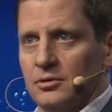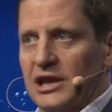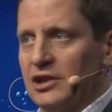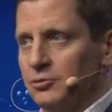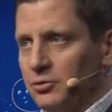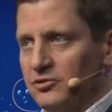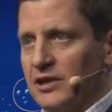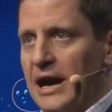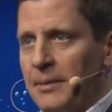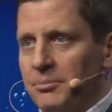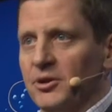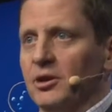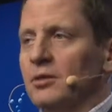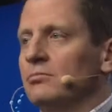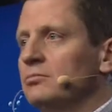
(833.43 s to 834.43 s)
That's what's
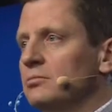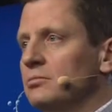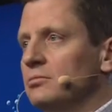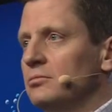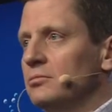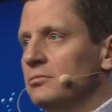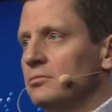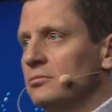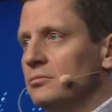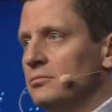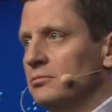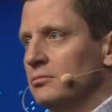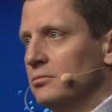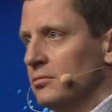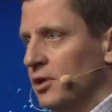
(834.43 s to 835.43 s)
happening
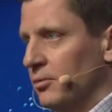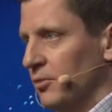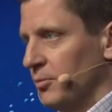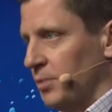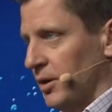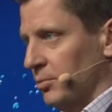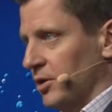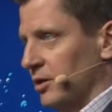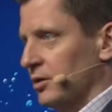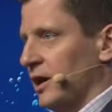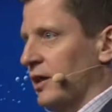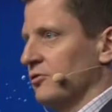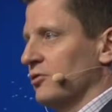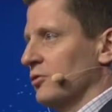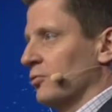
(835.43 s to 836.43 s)
in the public
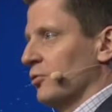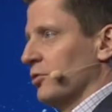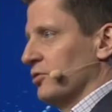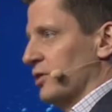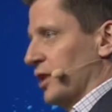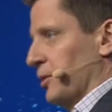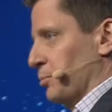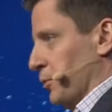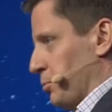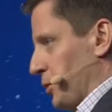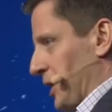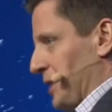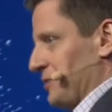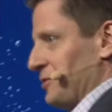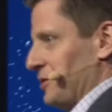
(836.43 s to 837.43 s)
clouds of the world today
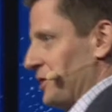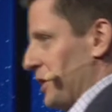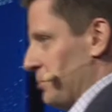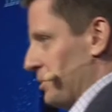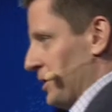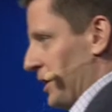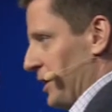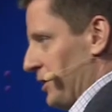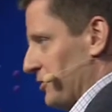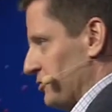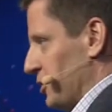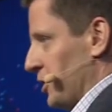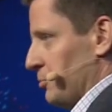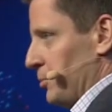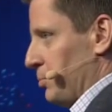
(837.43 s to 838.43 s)
proprietary
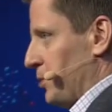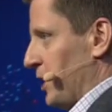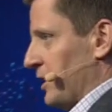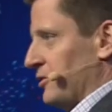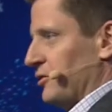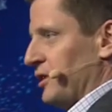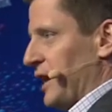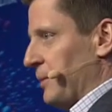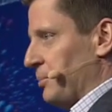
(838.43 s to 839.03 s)
APIs, proprietary